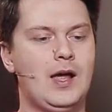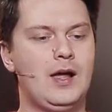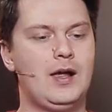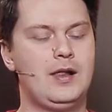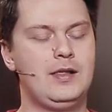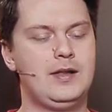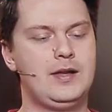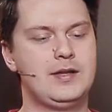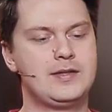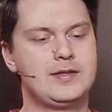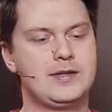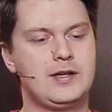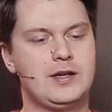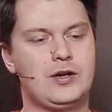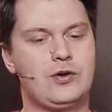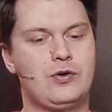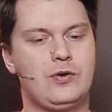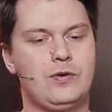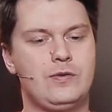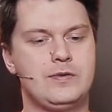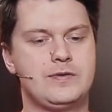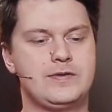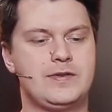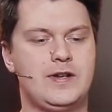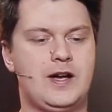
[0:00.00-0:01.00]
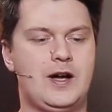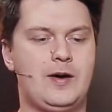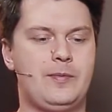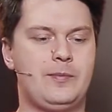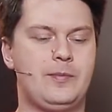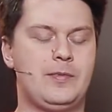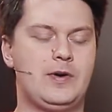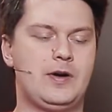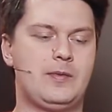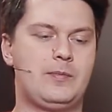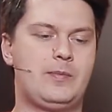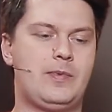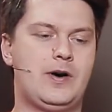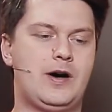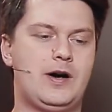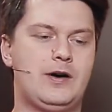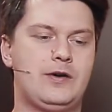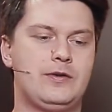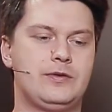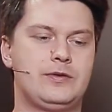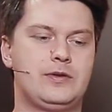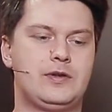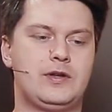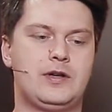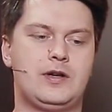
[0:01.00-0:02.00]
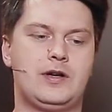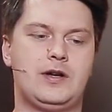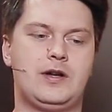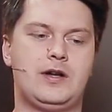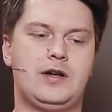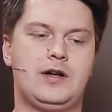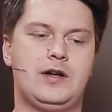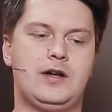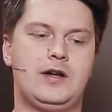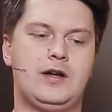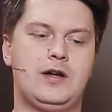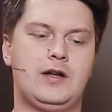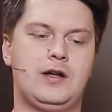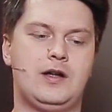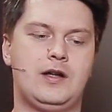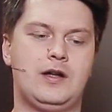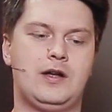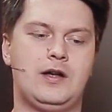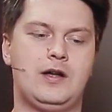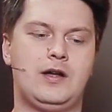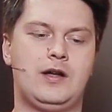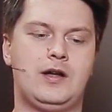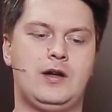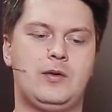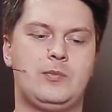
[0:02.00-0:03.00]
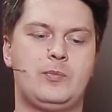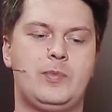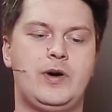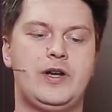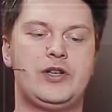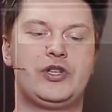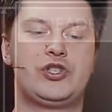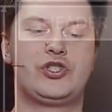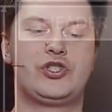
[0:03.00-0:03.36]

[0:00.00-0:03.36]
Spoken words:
Let's recall some about page